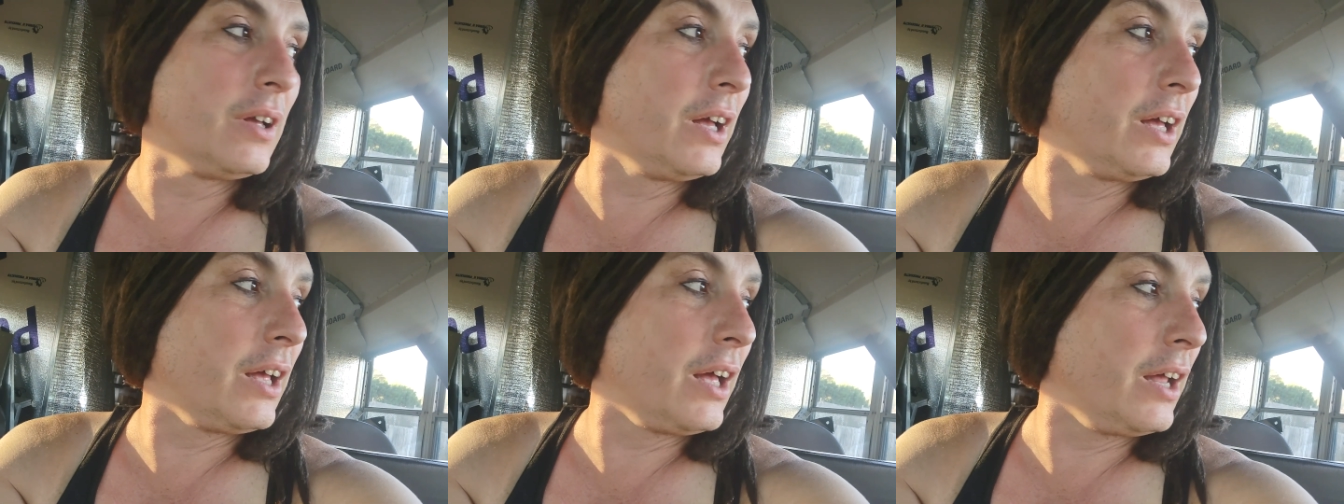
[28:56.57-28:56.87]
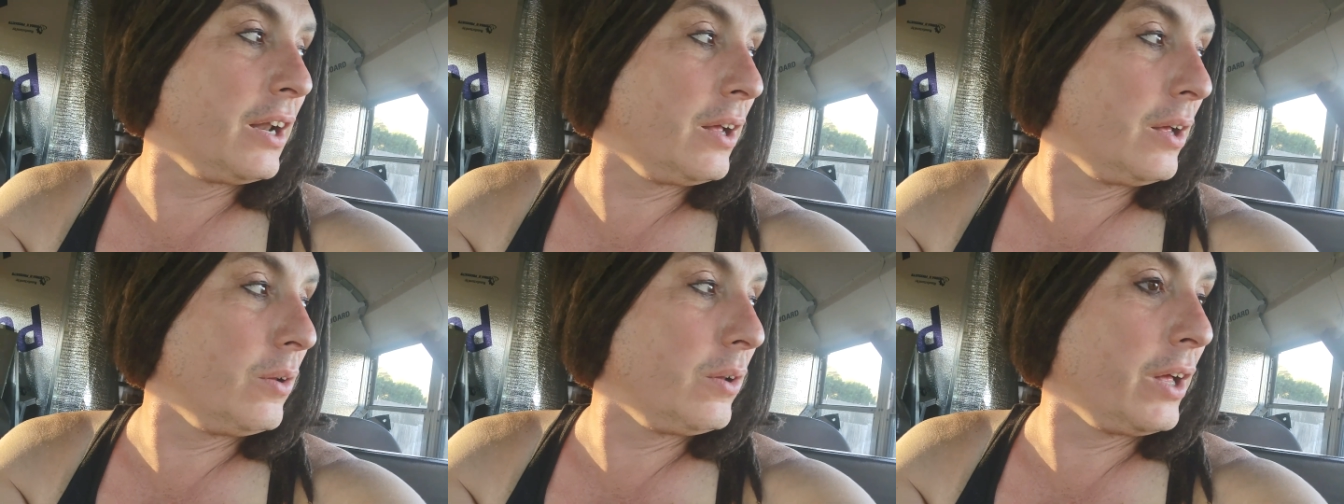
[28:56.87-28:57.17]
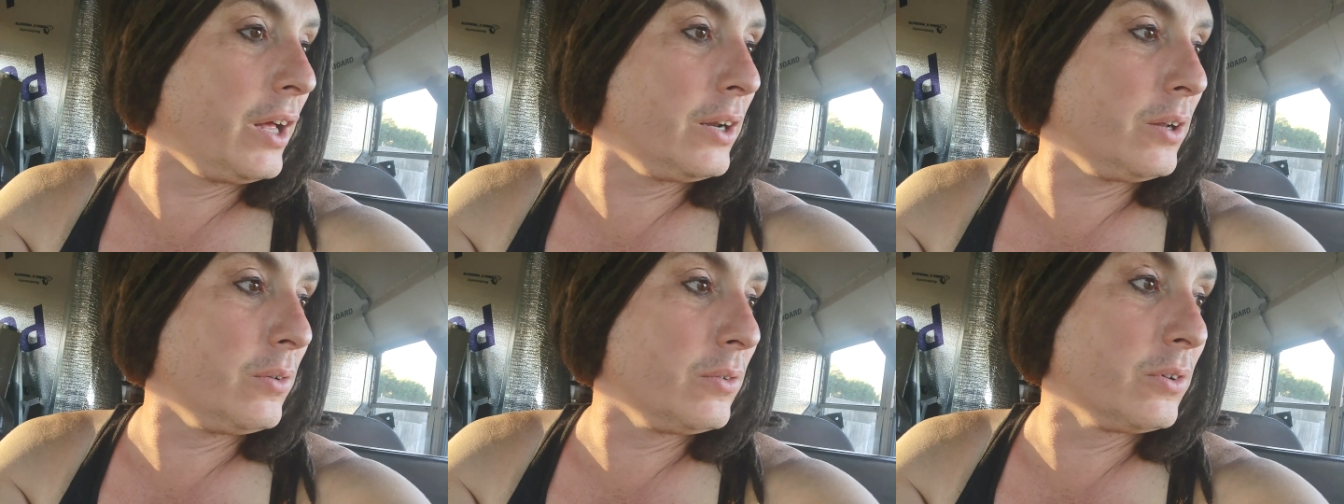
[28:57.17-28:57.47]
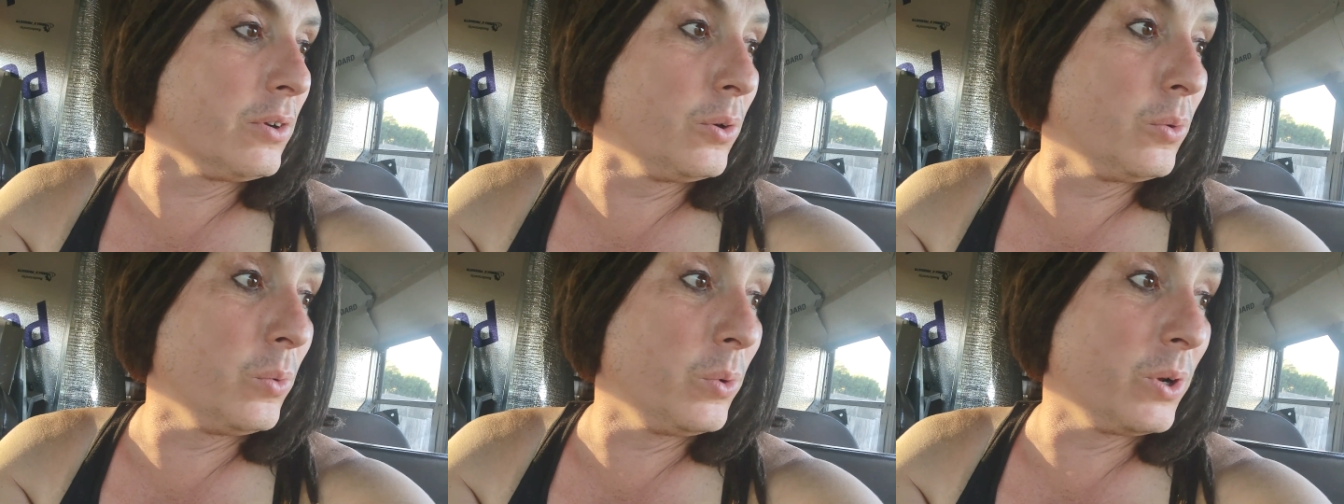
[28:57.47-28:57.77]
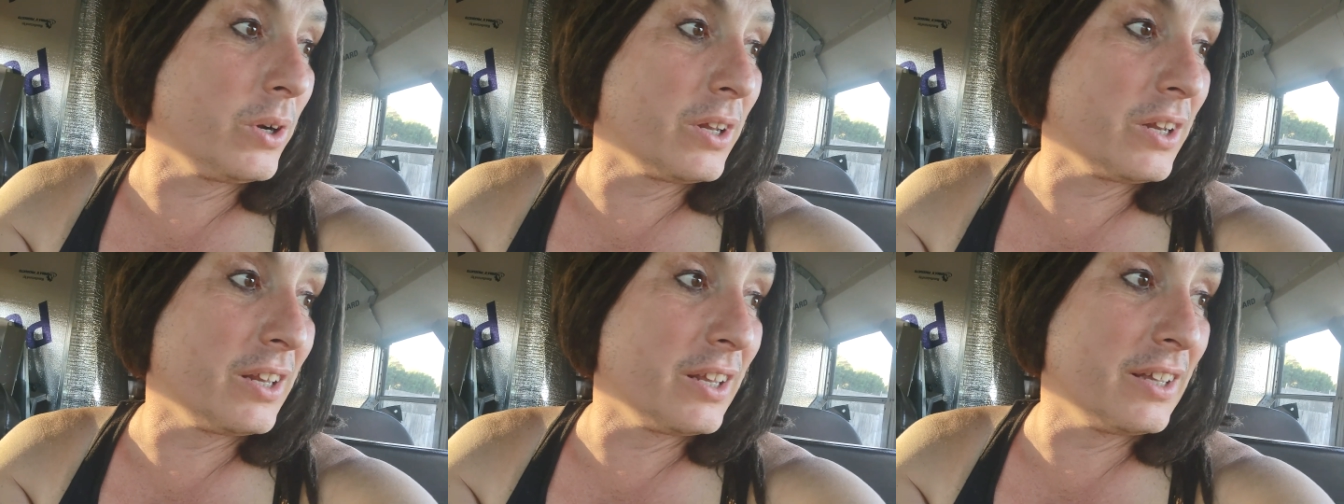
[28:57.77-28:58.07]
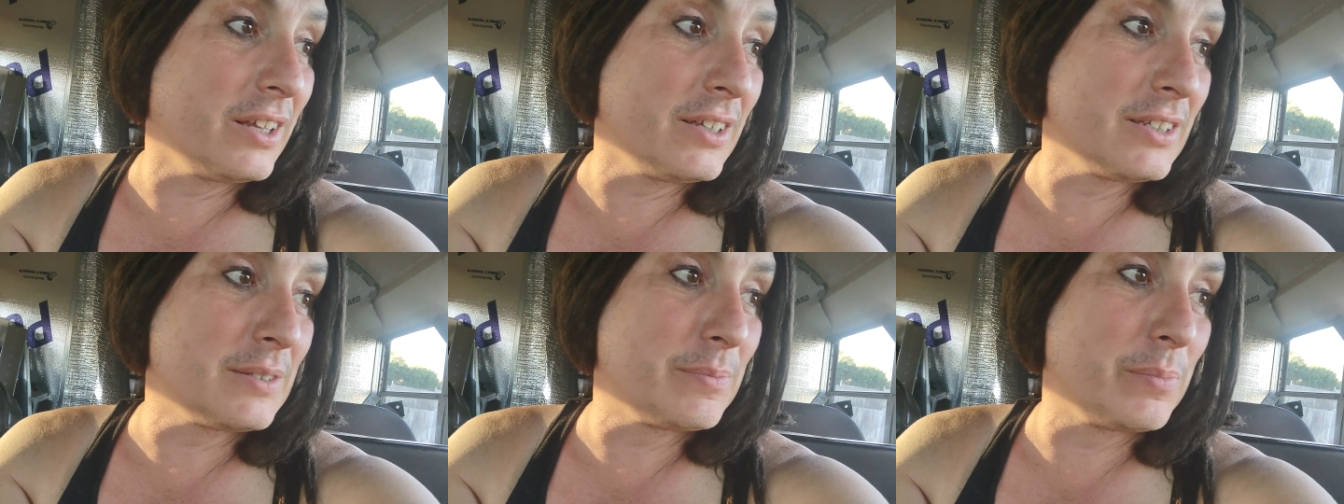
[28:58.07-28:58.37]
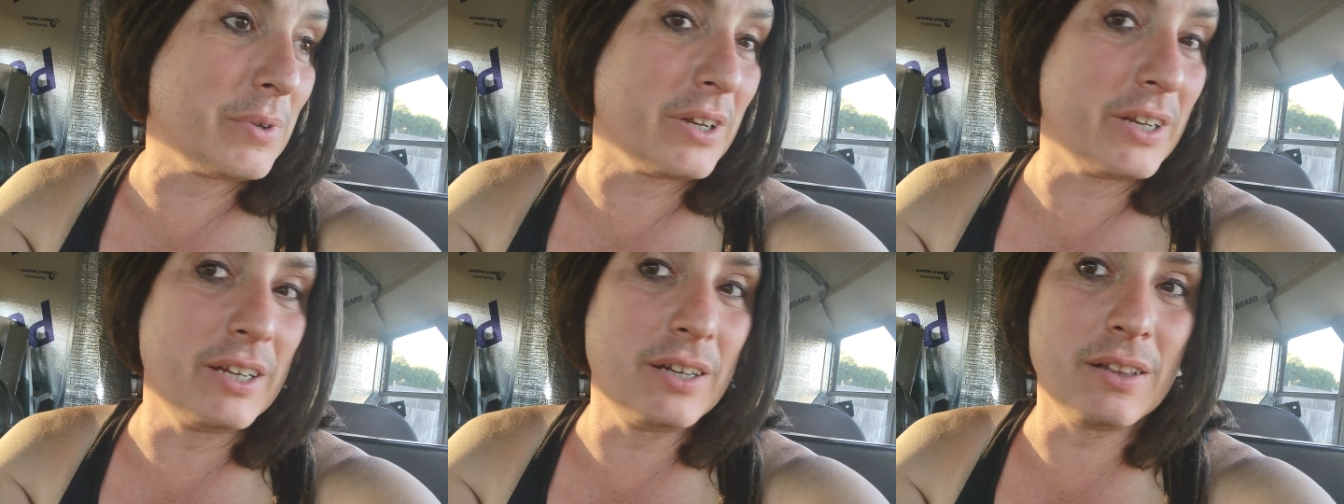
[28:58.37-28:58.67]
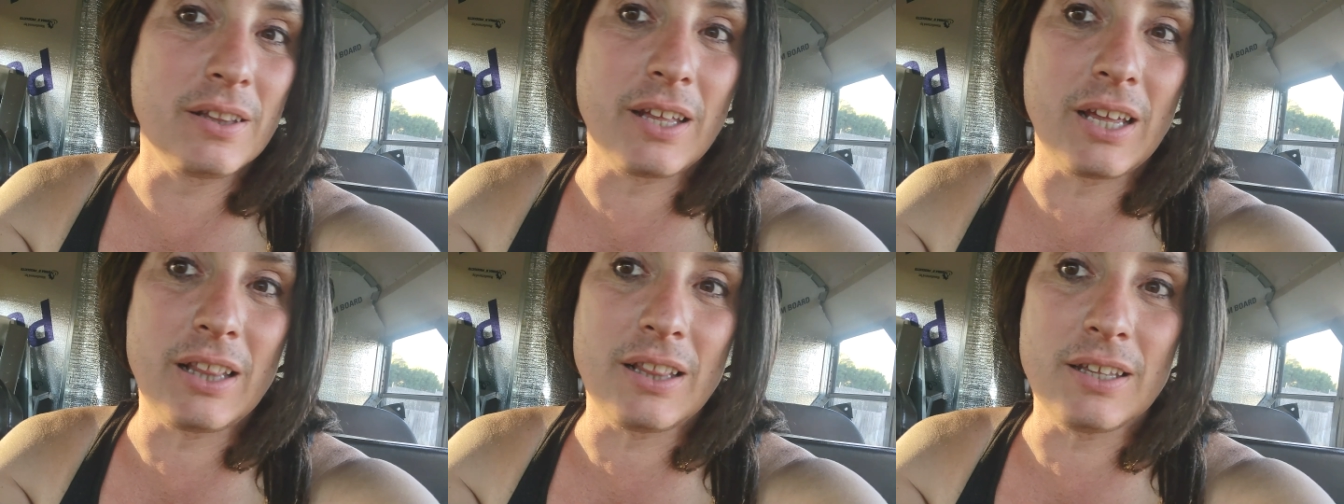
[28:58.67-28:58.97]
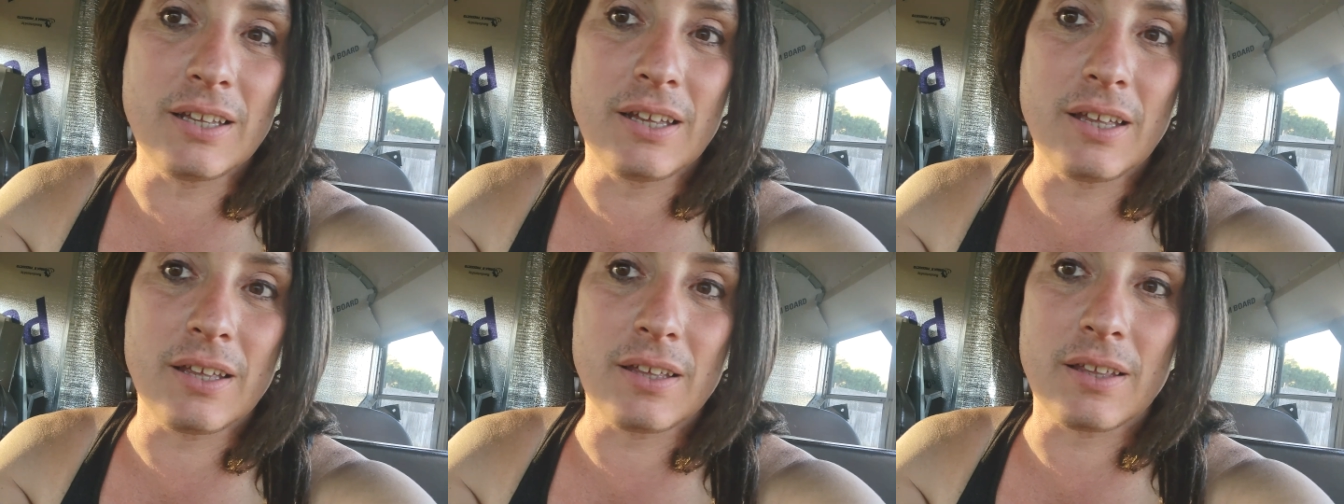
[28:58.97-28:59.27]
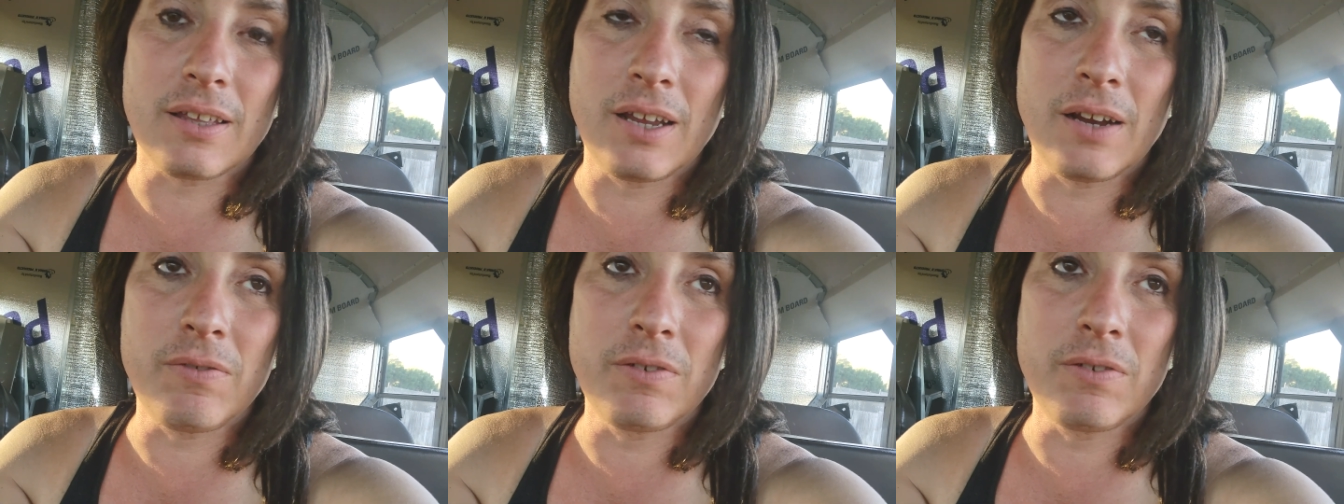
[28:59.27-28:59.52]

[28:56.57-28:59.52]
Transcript: I, I don't I don't know what it is, but here lately,